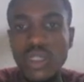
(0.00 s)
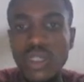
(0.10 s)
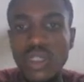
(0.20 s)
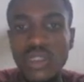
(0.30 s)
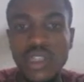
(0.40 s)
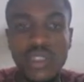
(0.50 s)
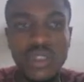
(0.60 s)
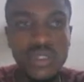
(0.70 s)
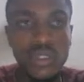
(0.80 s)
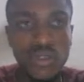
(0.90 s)
You
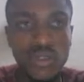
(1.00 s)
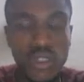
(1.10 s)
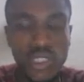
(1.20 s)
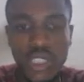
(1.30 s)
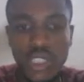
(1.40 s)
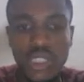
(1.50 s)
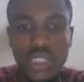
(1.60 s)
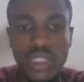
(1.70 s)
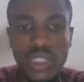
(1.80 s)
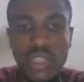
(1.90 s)
can do a search.
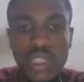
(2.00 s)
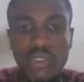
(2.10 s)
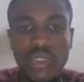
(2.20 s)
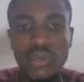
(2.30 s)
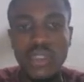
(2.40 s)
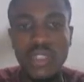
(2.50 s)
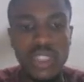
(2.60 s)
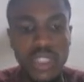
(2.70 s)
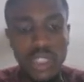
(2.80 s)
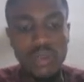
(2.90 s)
Now the business
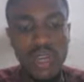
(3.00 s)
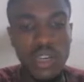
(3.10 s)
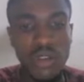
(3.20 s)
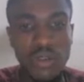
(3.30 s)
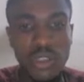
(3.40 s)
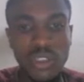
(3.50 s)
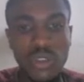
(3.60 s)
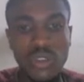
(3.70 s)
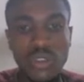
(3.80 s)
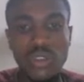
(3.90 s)
name, I recommend you just
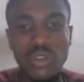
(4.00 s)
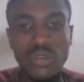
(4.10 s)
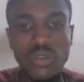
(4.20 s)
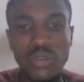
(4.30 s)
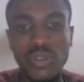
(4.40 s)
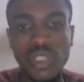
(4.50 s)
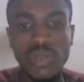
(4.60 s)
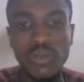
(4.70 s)
use your full name.